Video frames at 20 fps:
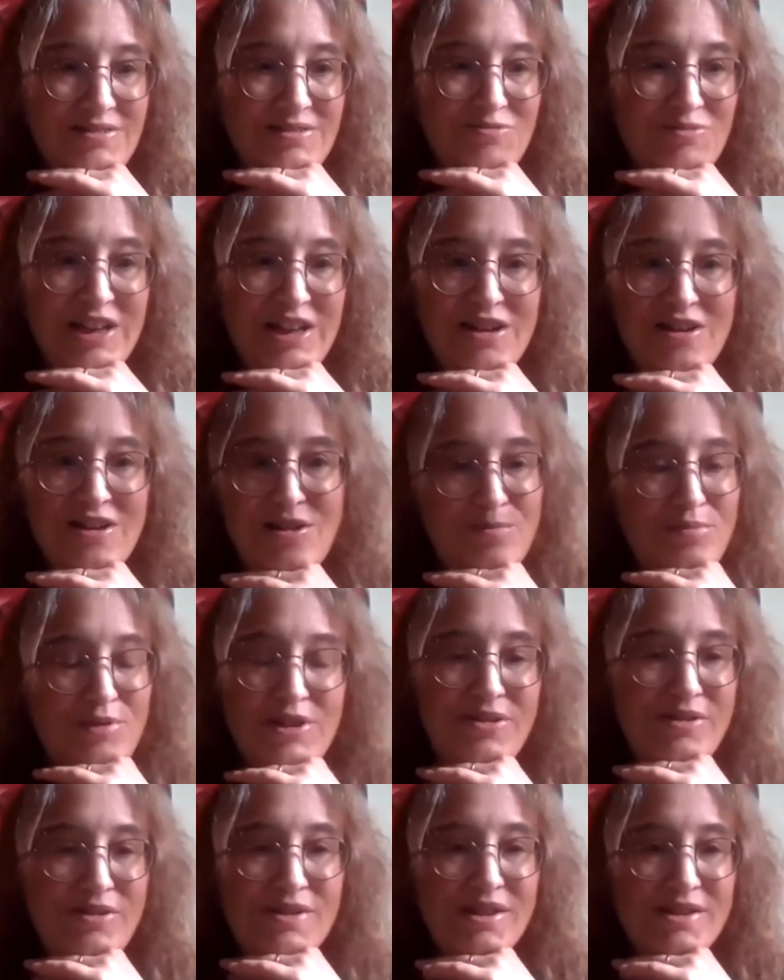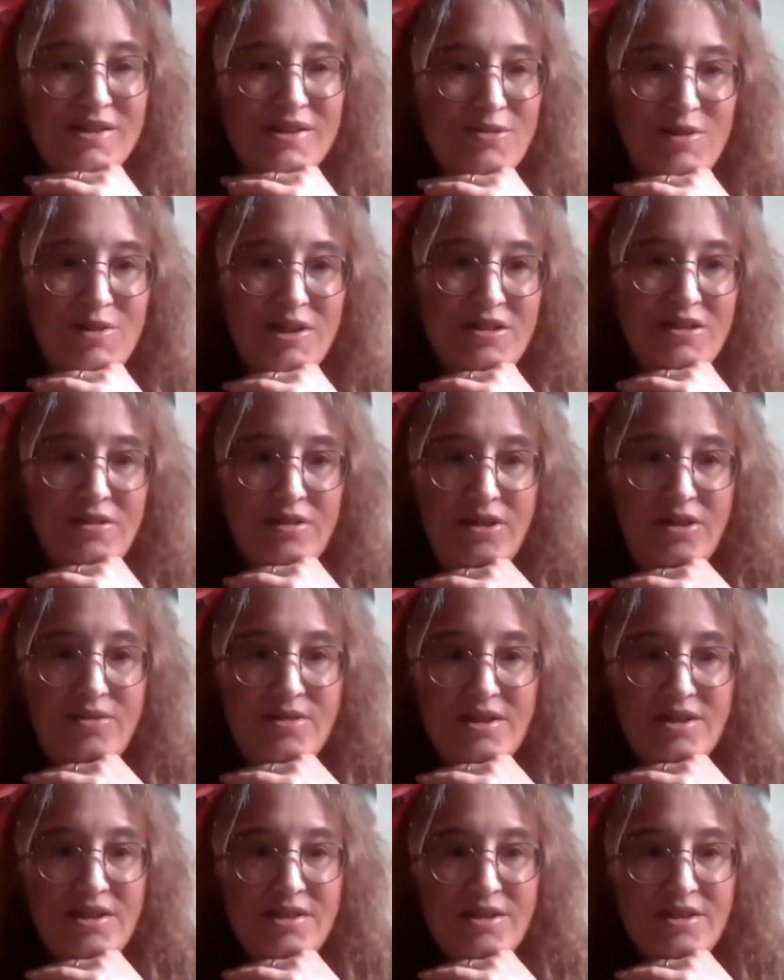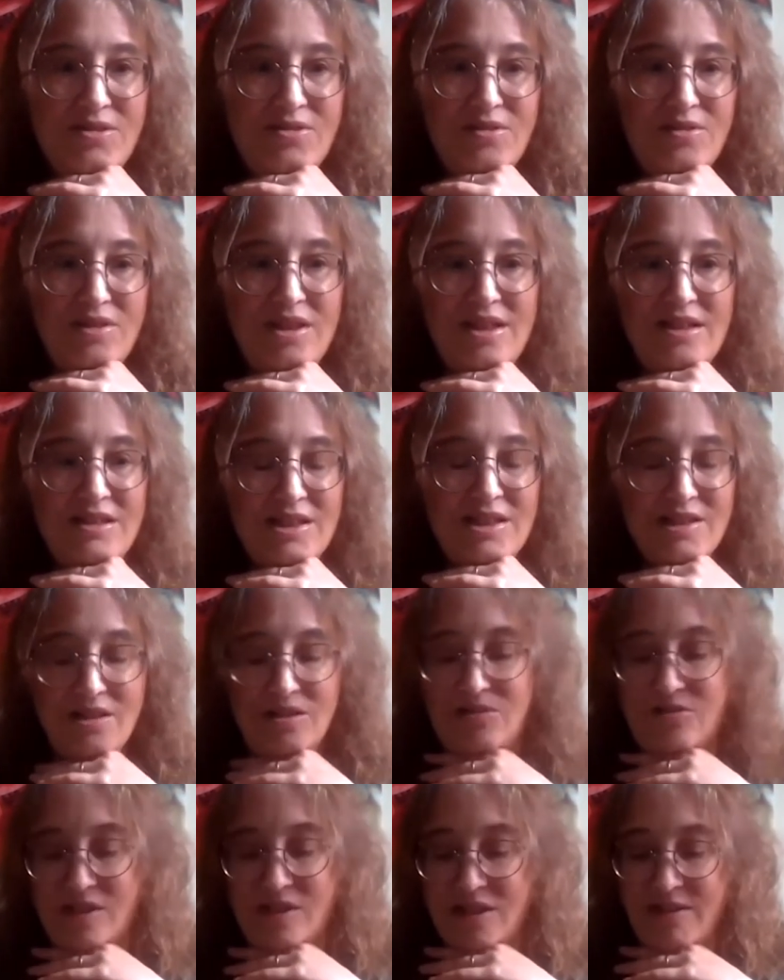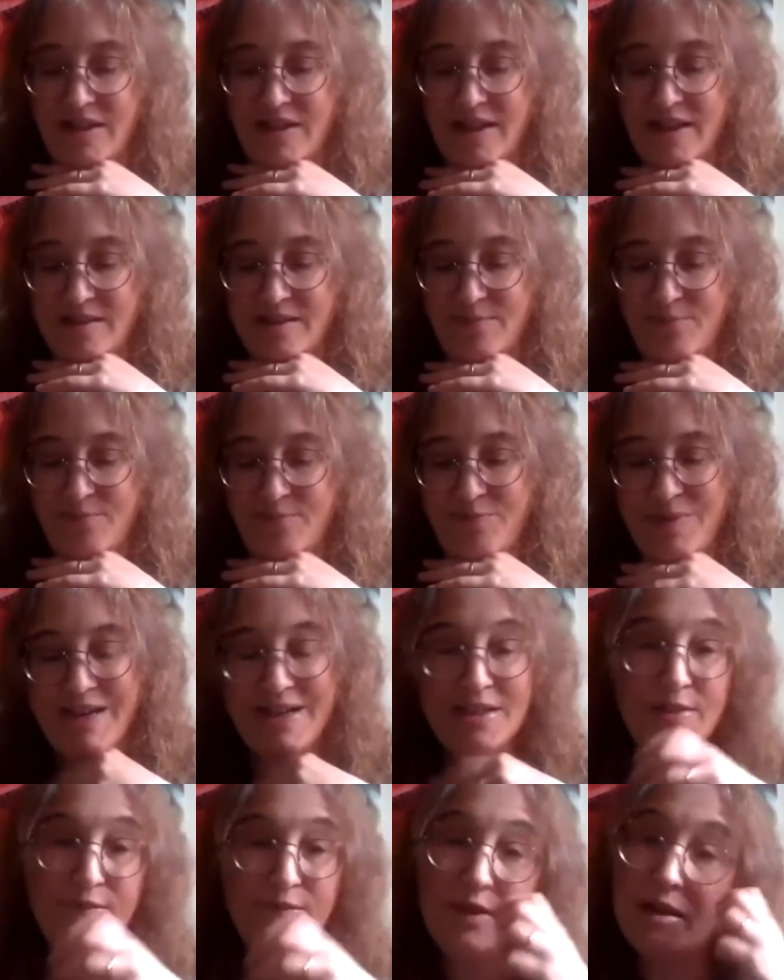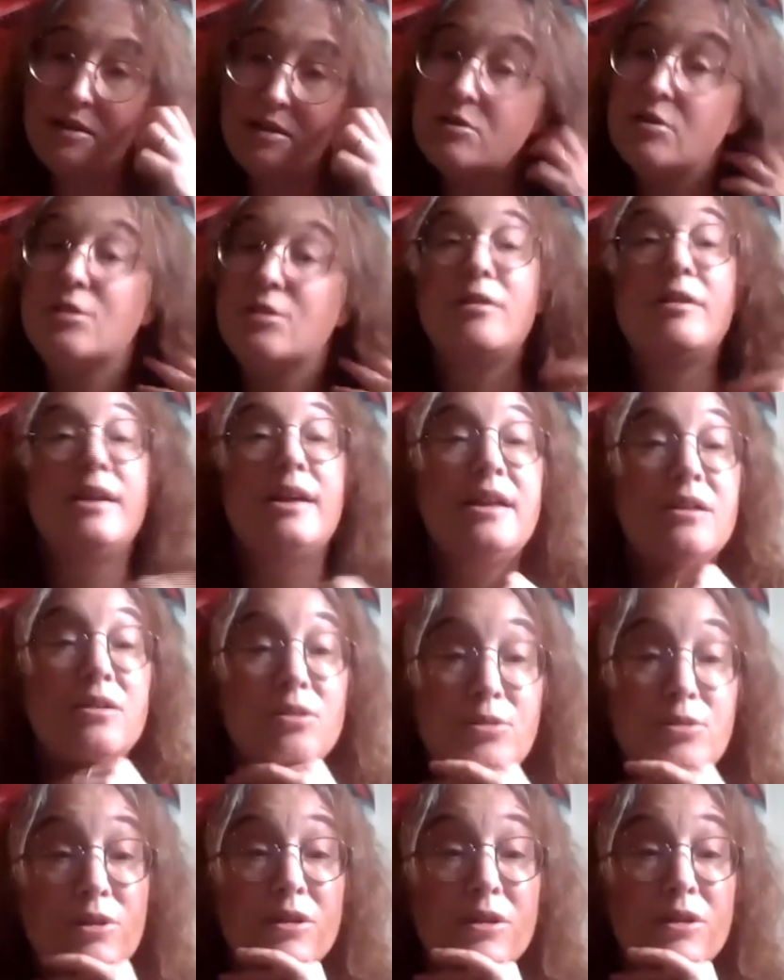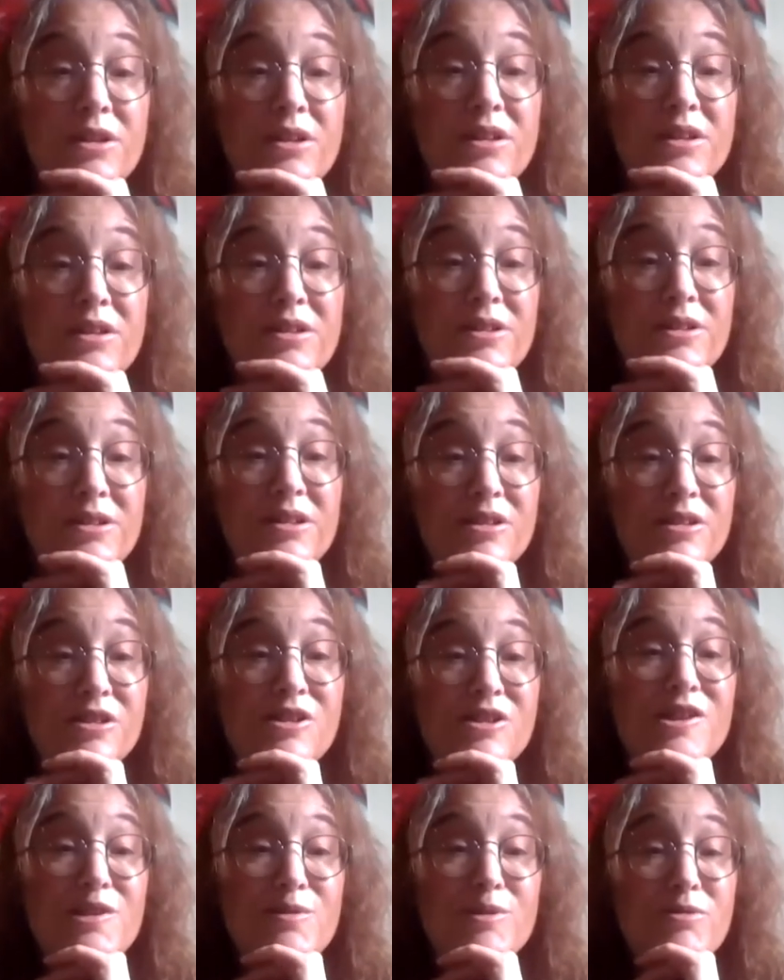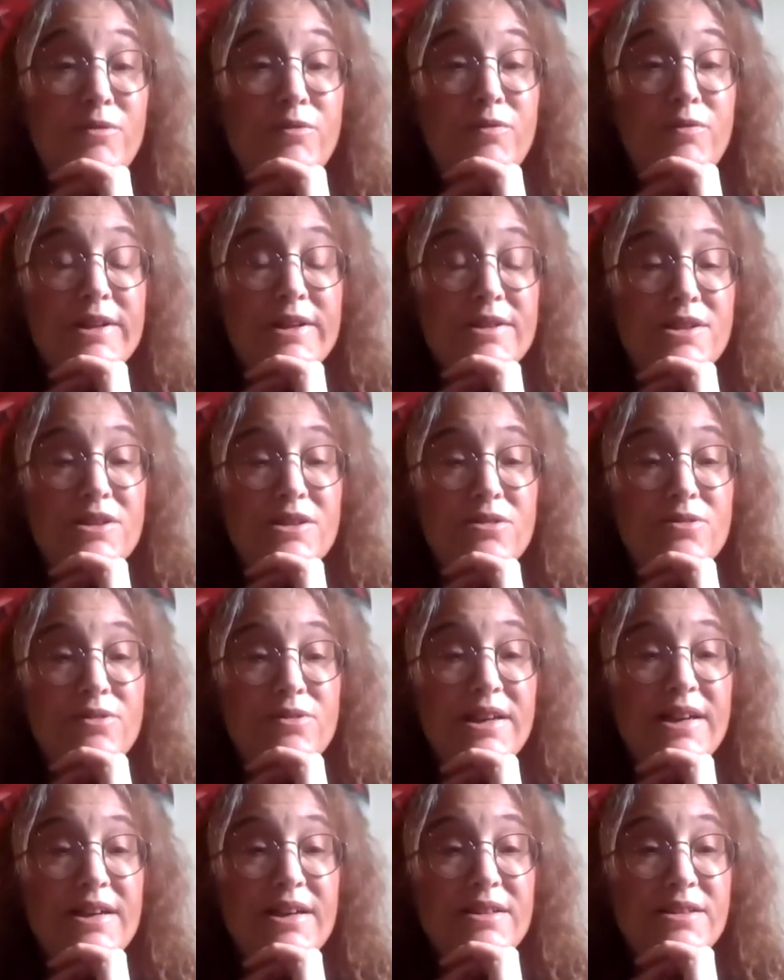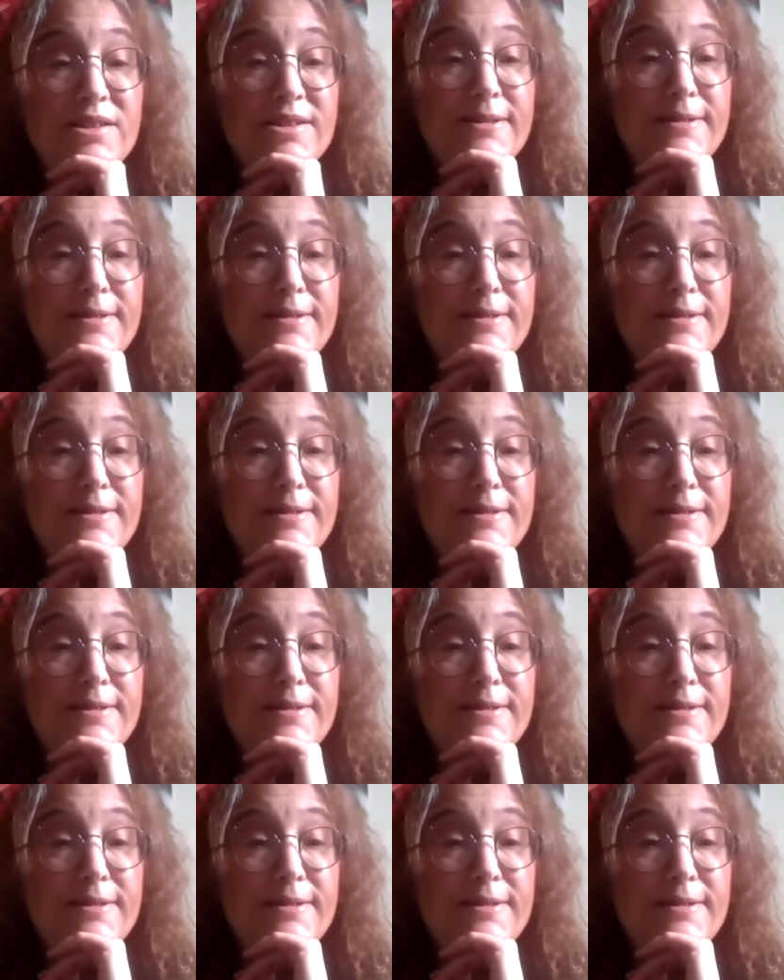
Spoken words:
We can't process it, we can't use it, it's not needed. And also it has a bad effect on our health. So it was reflecting on that.